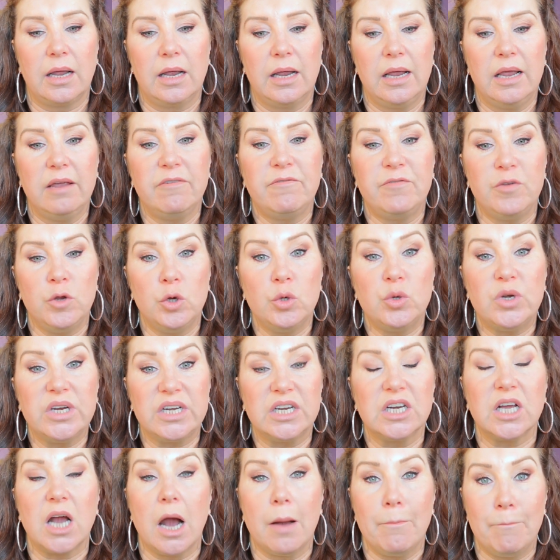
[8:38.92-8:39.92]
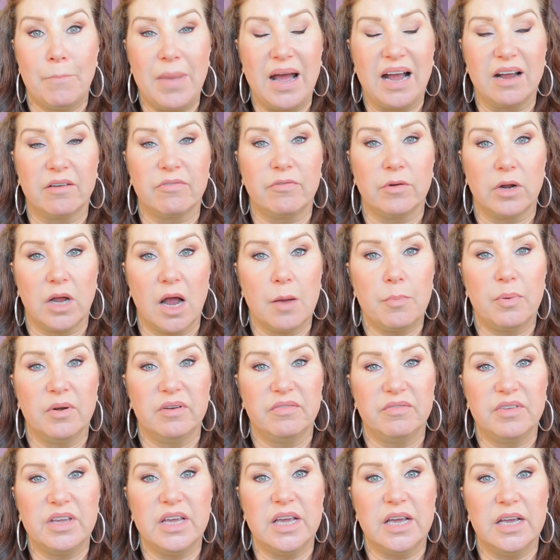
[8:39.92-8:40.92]
if you didn't come back for a couple
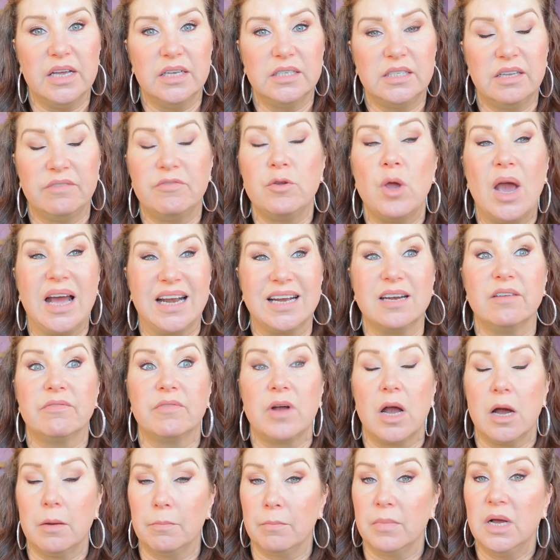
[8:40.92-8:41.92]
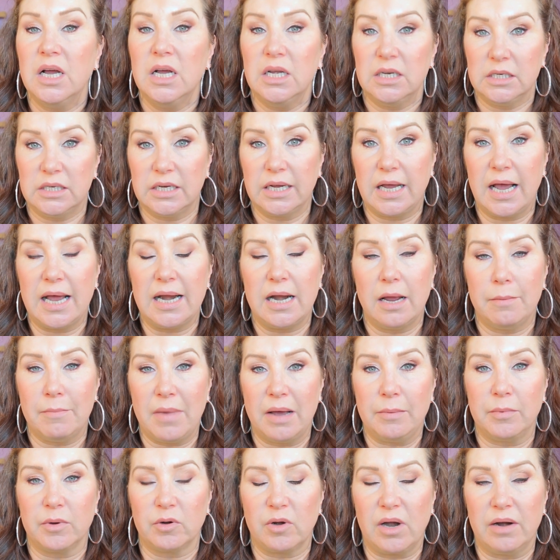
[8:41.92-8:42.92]
of years, if you hadn't have come to get a
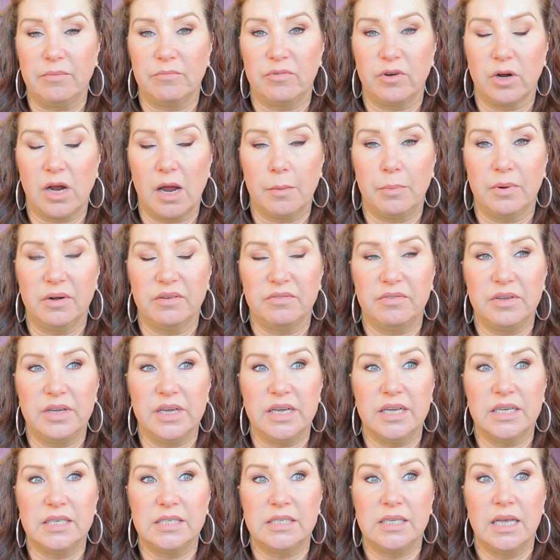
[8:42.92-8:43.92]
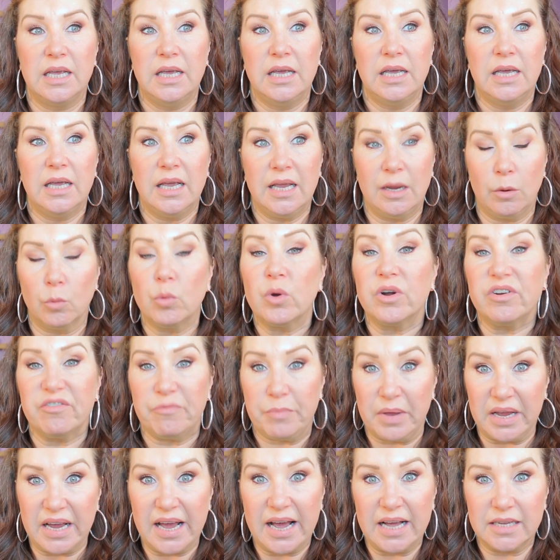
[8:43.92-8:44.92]
mammogram for a couple of years, it would
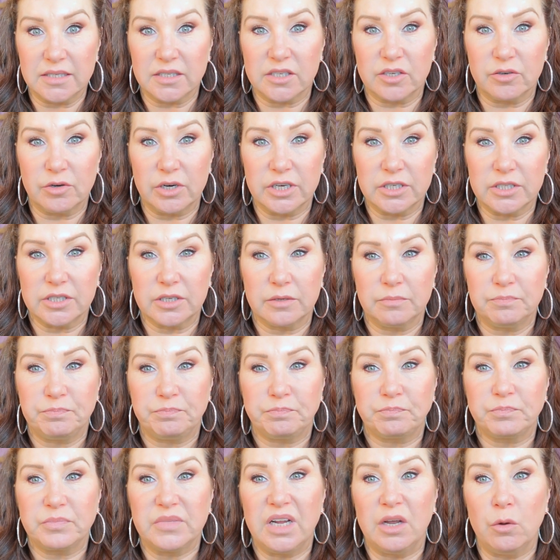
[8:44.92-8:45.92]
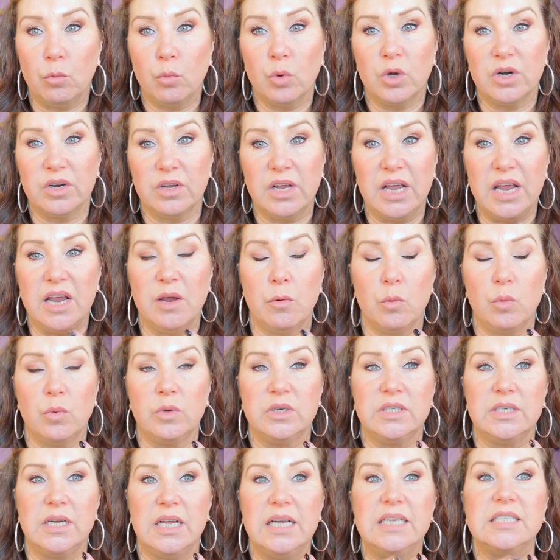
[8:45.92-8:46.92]
have been cancerous. It would, it,
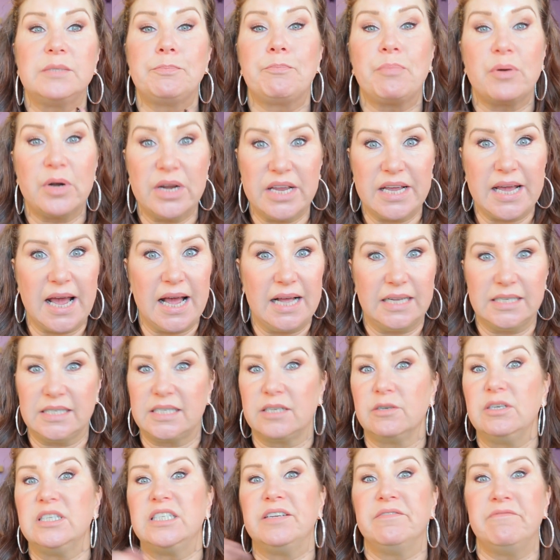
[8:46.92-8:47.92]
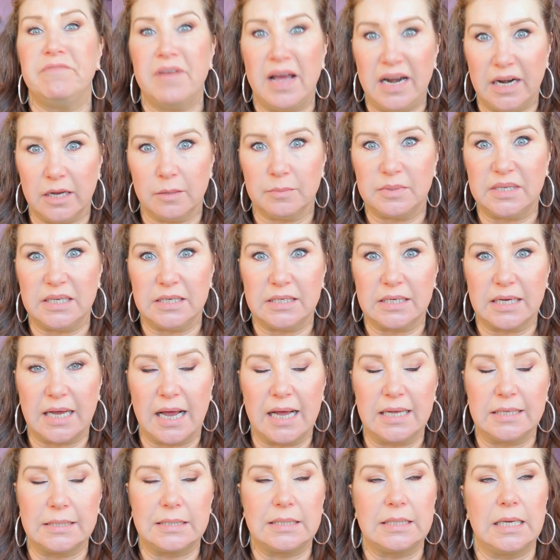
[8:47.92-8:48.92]
it's pre-cancer, it develops into
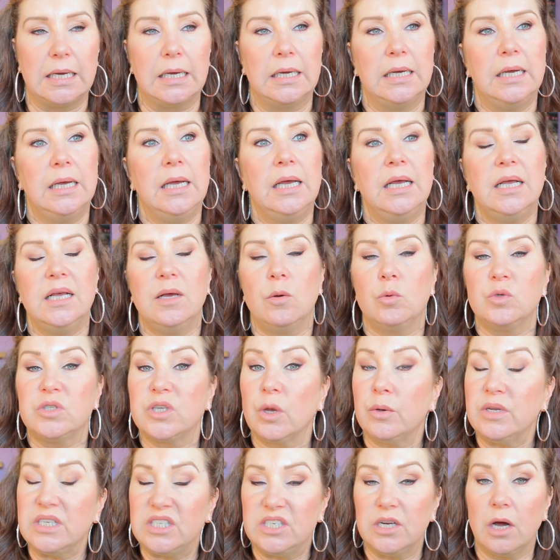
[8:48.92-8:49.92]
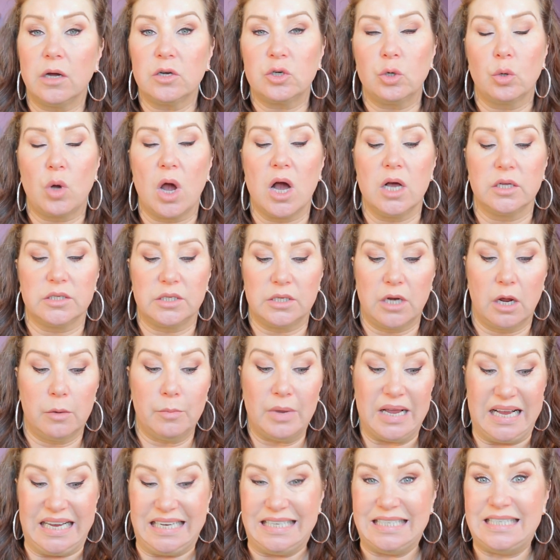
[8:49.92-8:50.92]
cancer. So it's ductal
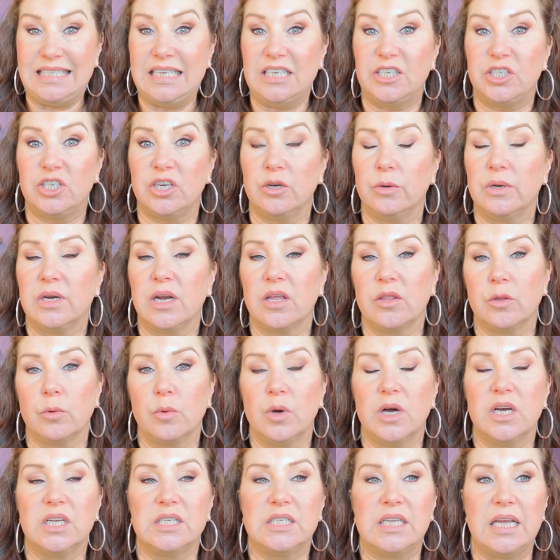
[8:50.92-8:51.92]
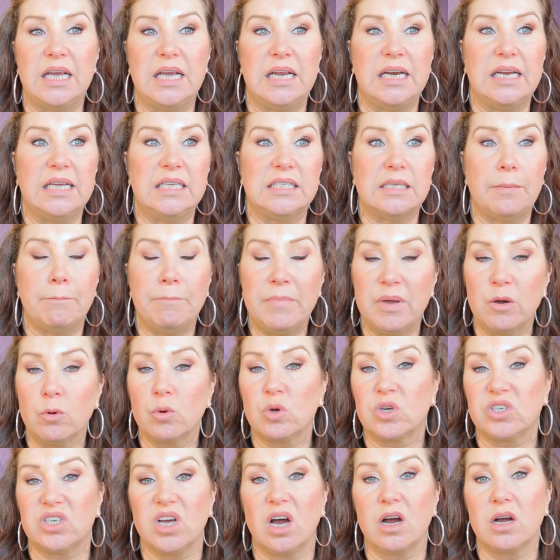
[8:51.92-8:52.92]
carcinoma in situ. In other words, it is a
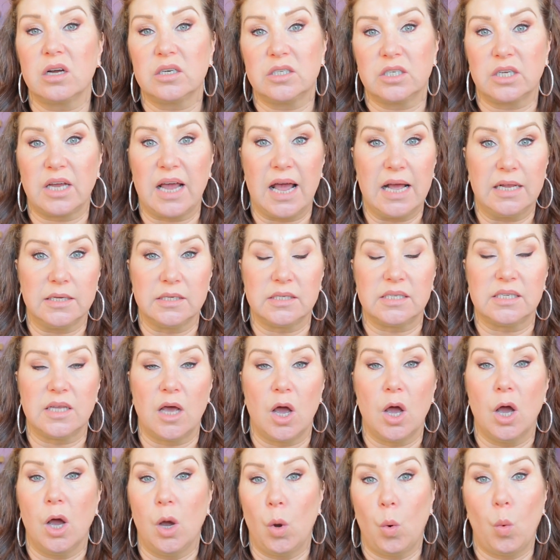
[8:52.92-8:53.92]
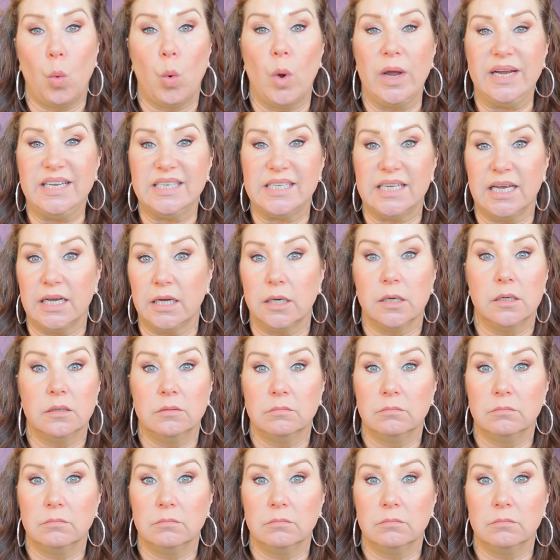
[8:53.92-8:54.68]
milk duct cancer waiting.